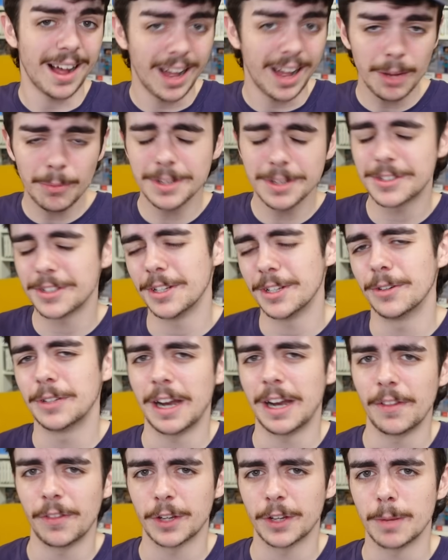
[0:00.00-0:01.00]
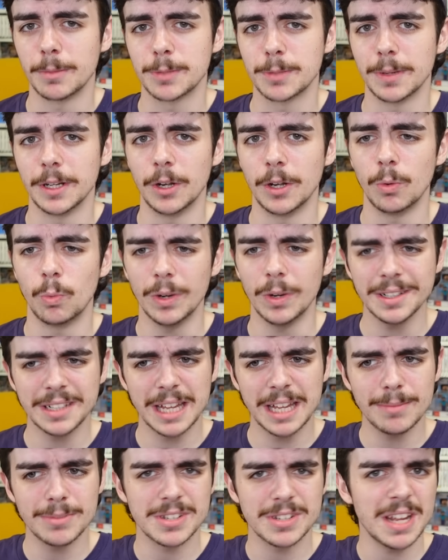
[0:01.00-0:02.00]
I want to know down in the comments below, what
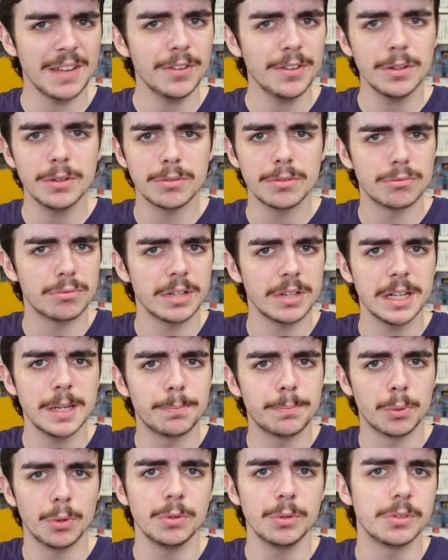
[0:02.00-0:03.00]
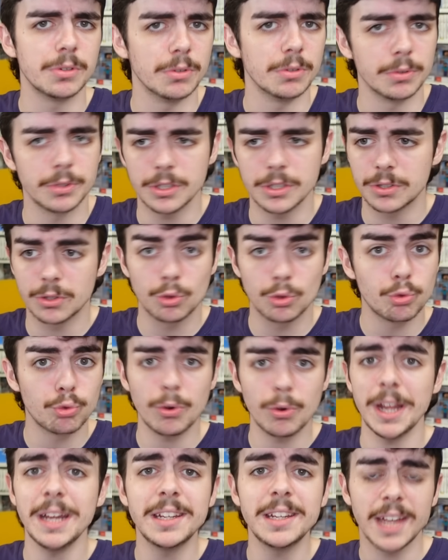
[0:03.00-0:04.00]
games never really bored you? Just
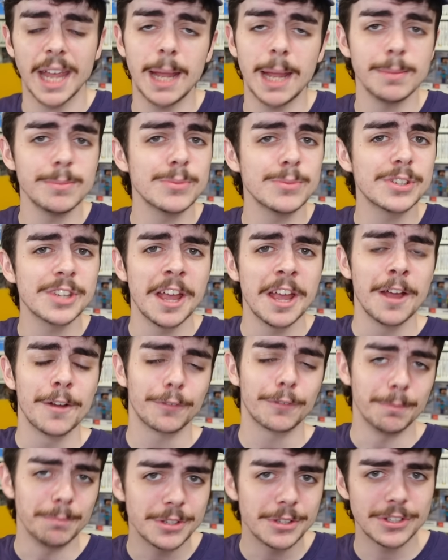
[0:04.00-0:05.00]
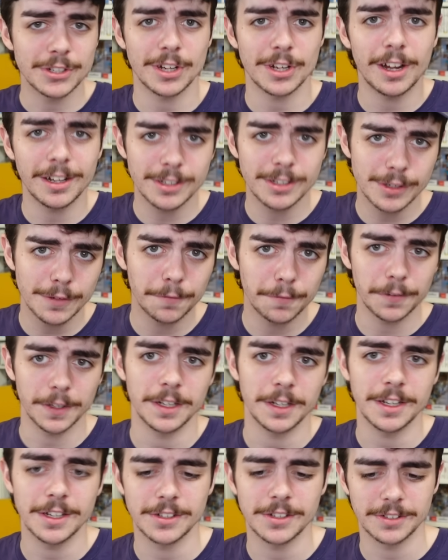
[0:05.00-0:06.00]
great games from start to
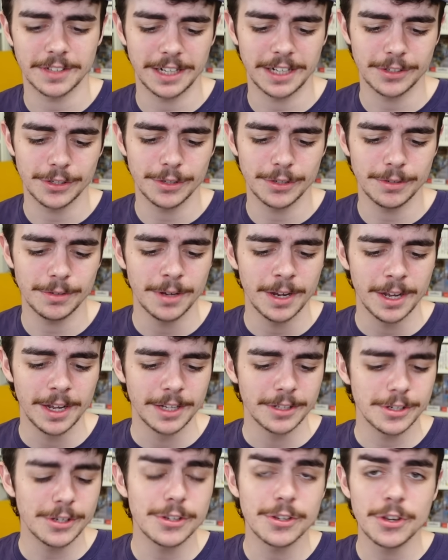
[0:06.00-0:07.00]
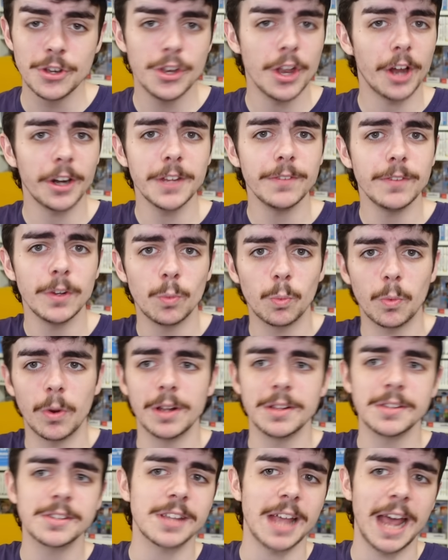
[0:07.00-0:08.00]
finish that you just not even
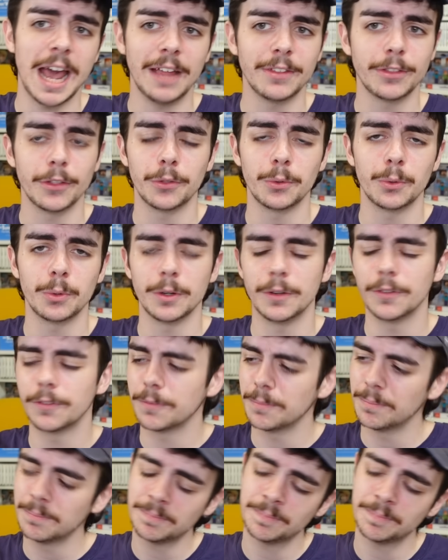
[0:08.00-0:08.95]
once had the thought of,